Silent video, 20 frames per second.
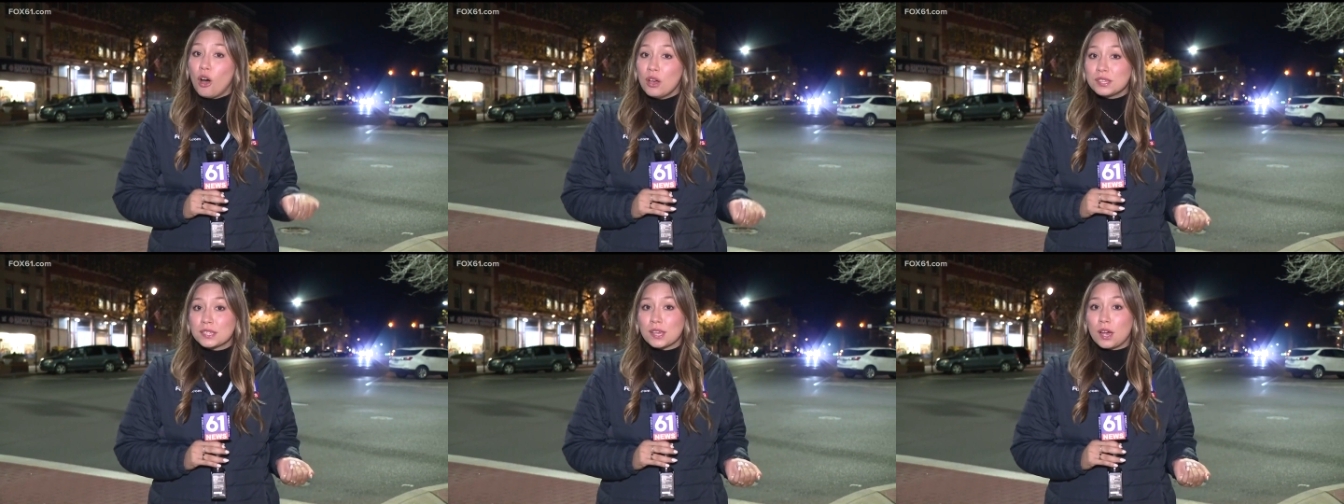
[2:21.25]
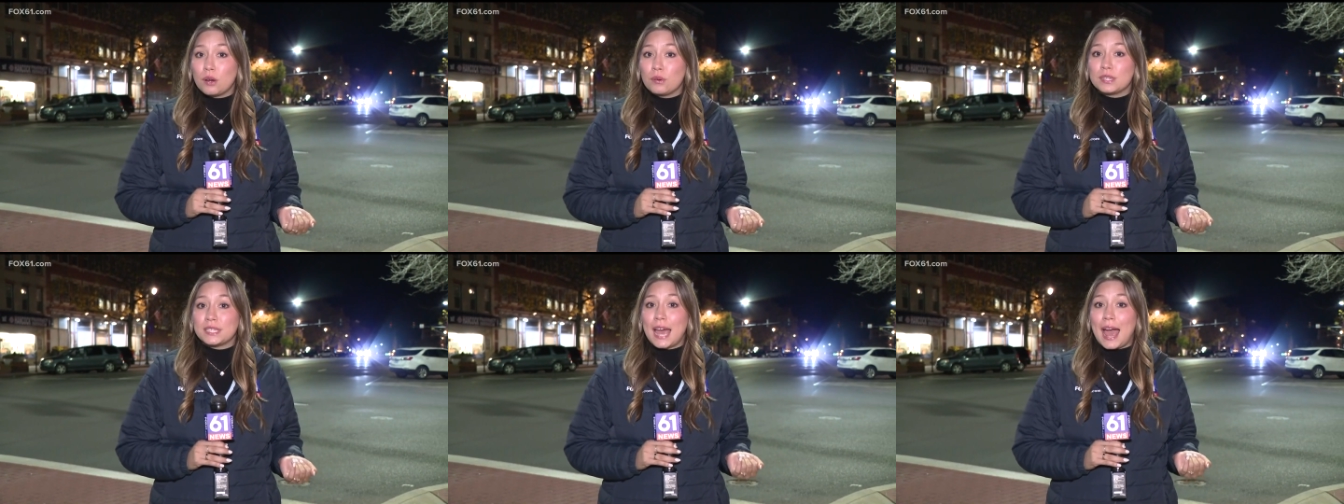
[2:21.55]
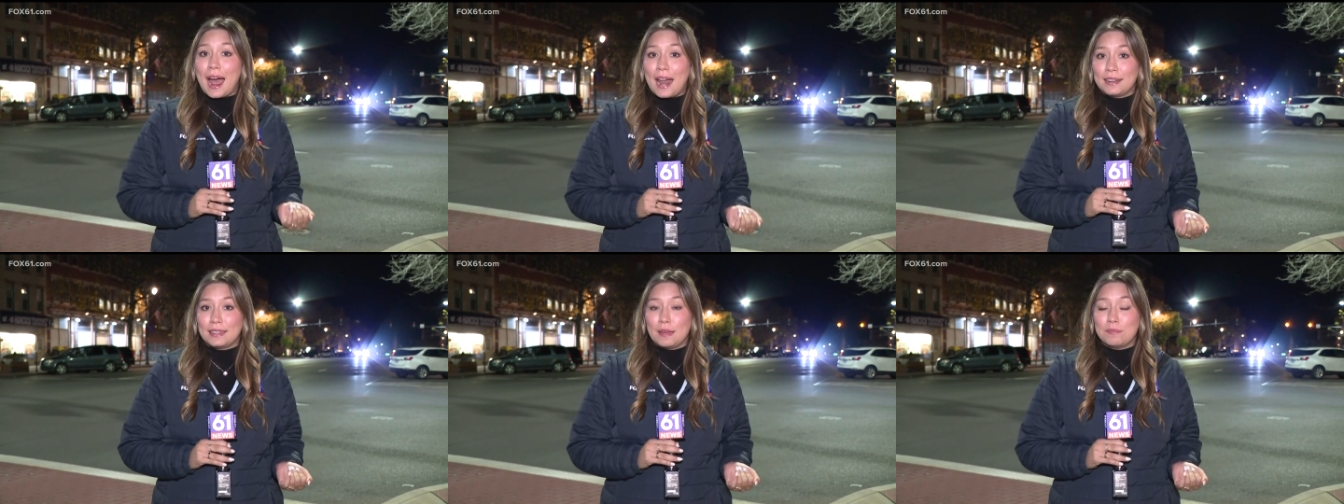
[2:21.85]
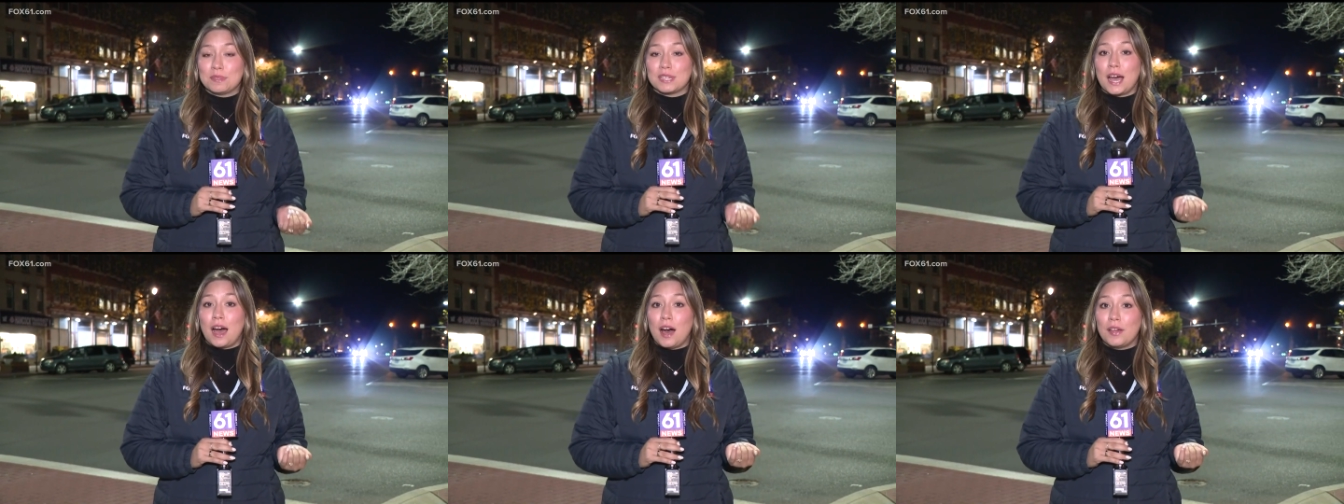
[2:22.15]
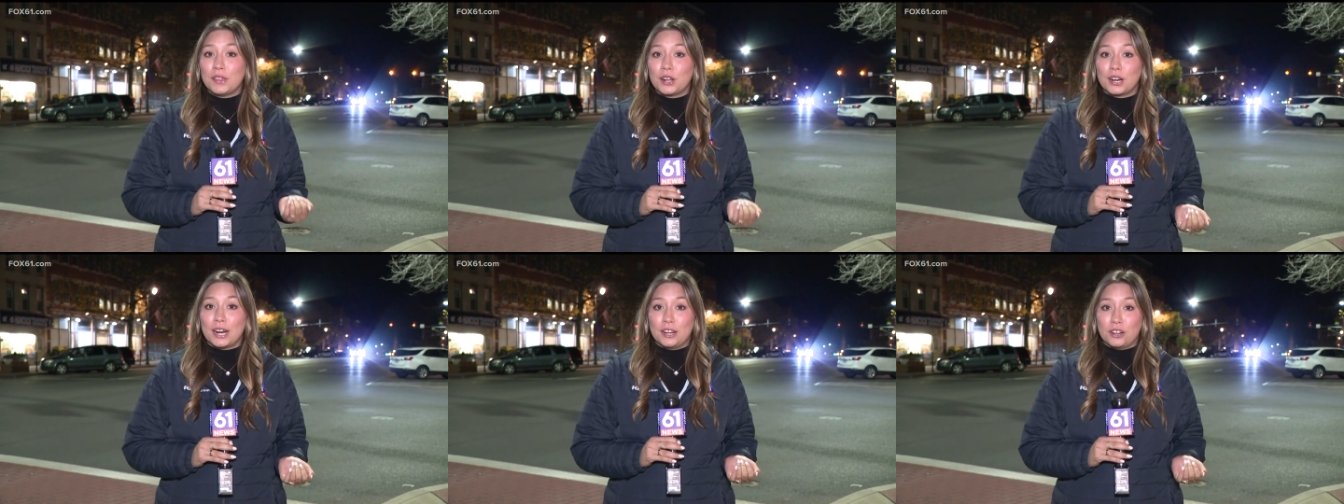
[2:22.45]
also to add them to
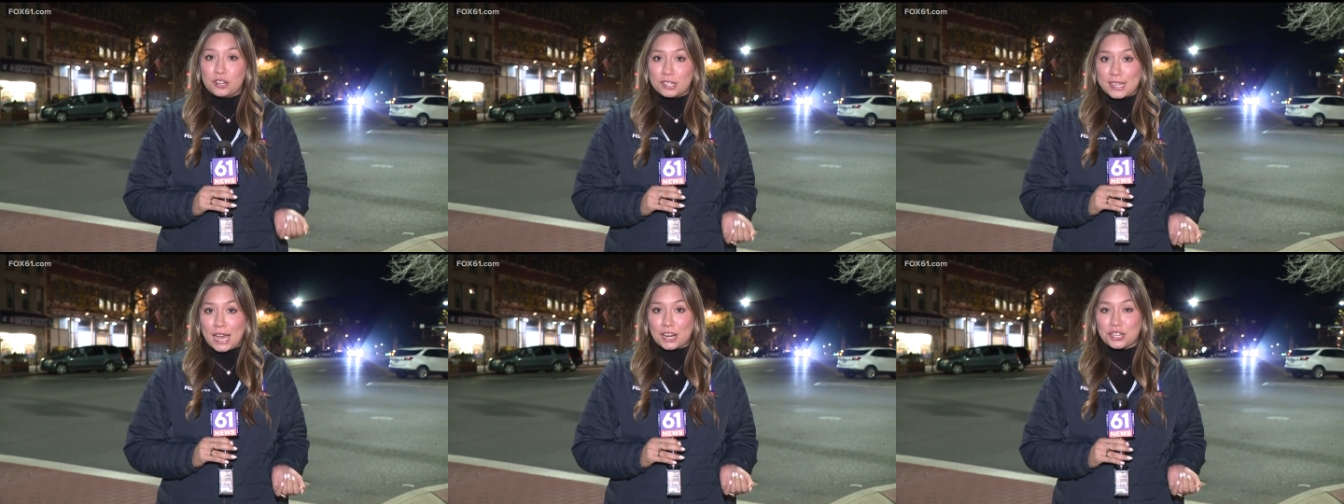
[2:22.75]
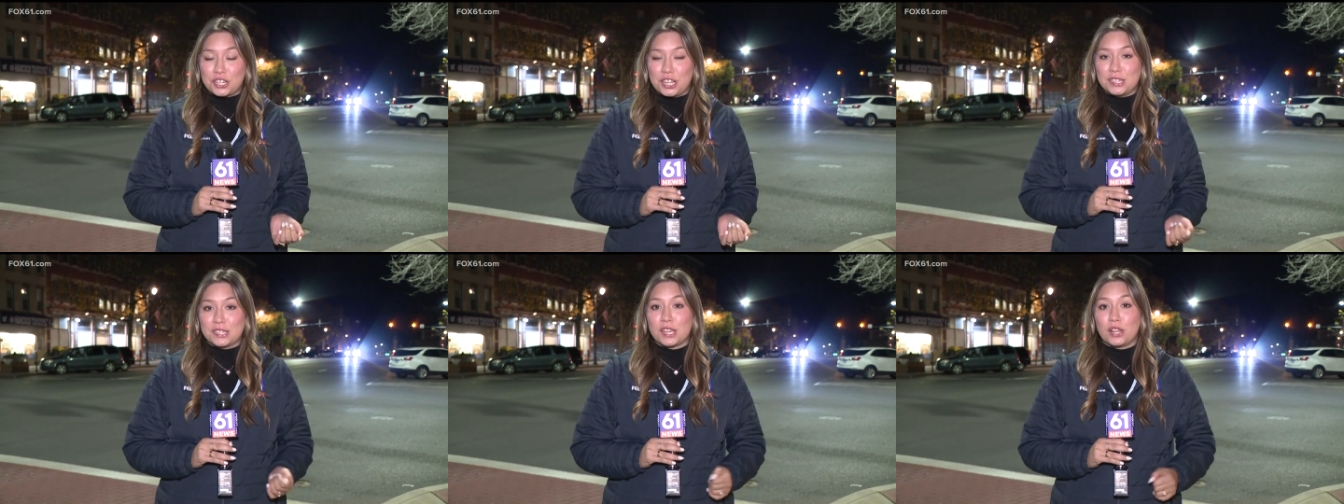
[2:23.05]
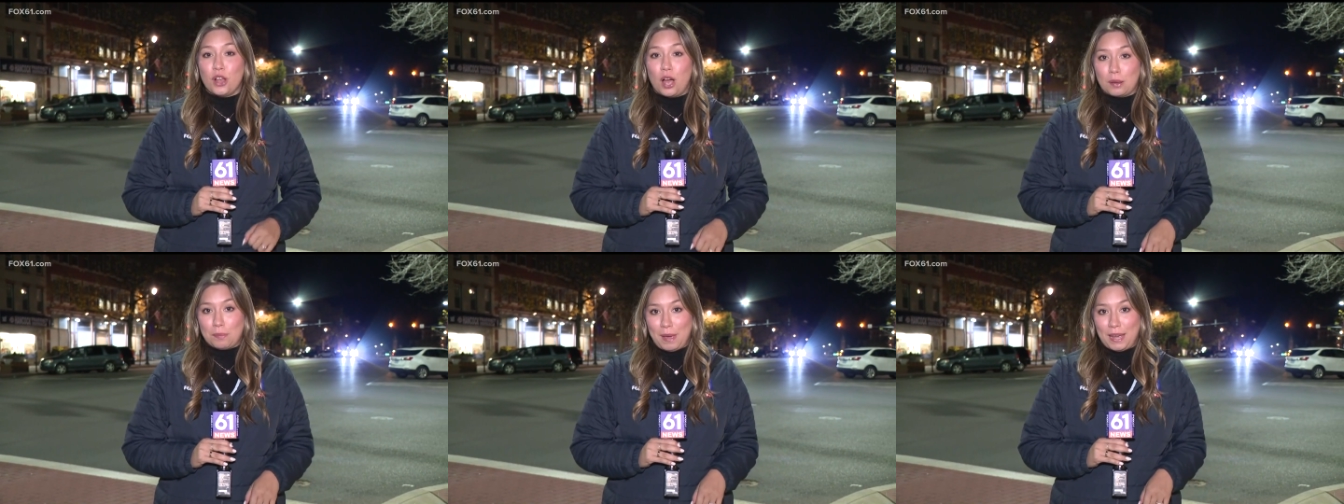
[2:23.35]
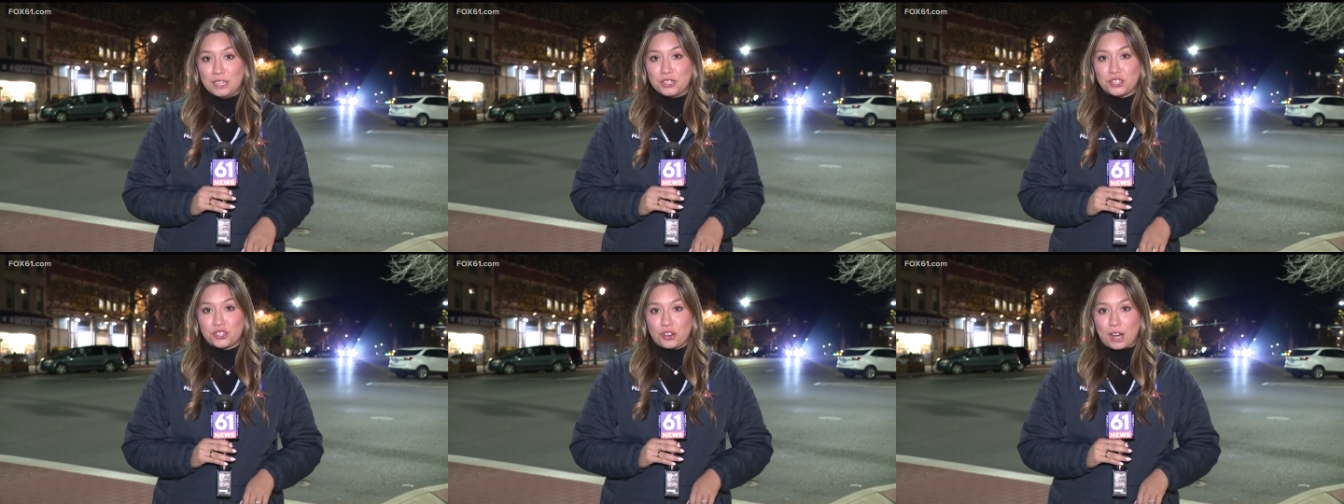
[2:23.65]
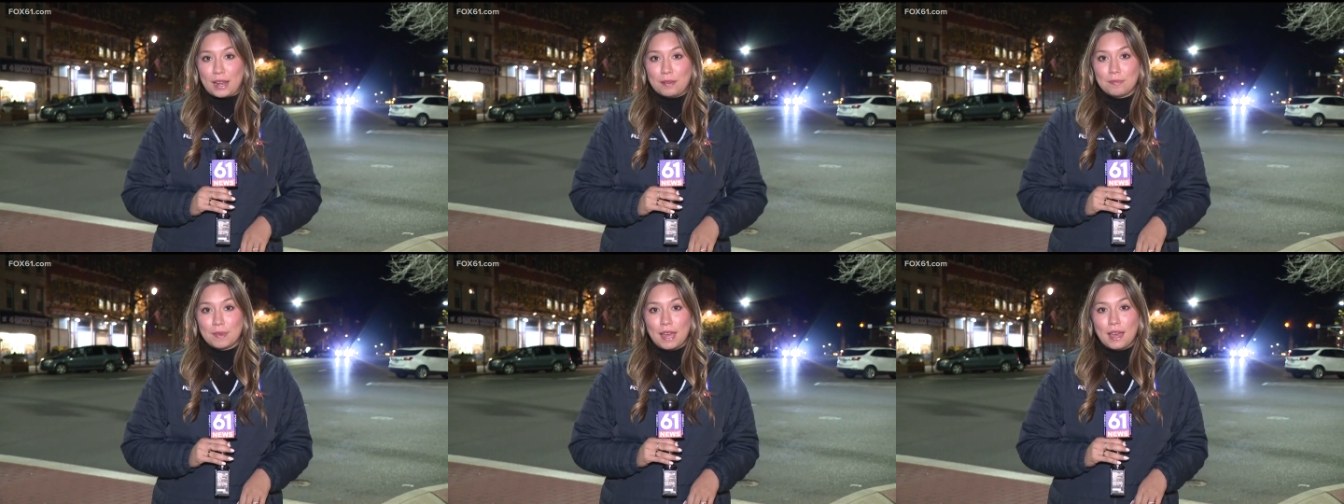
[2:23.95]
other intersections along Main
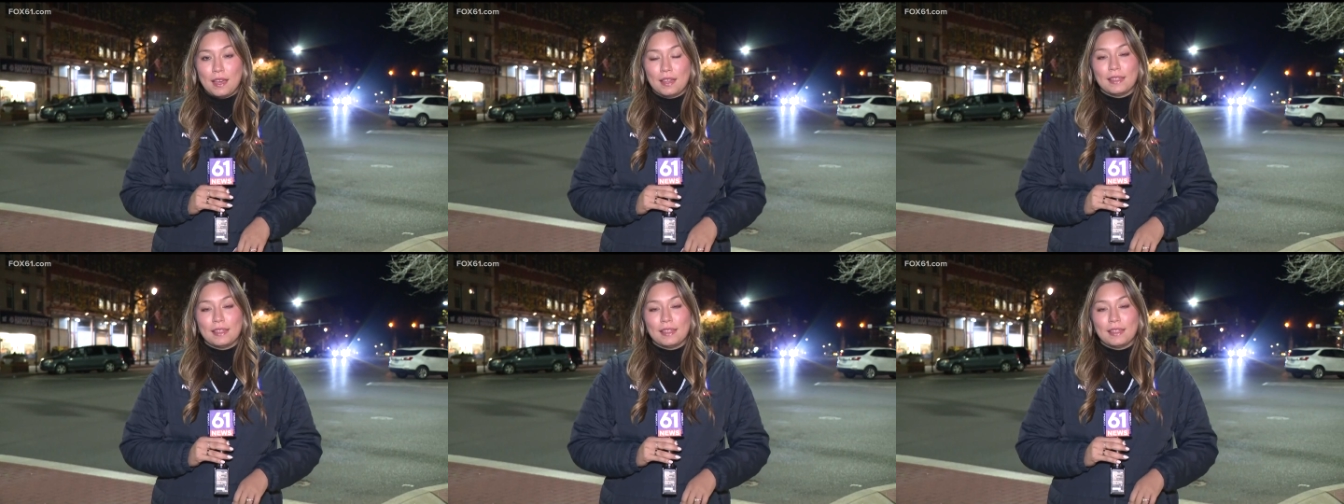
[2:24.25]
Street.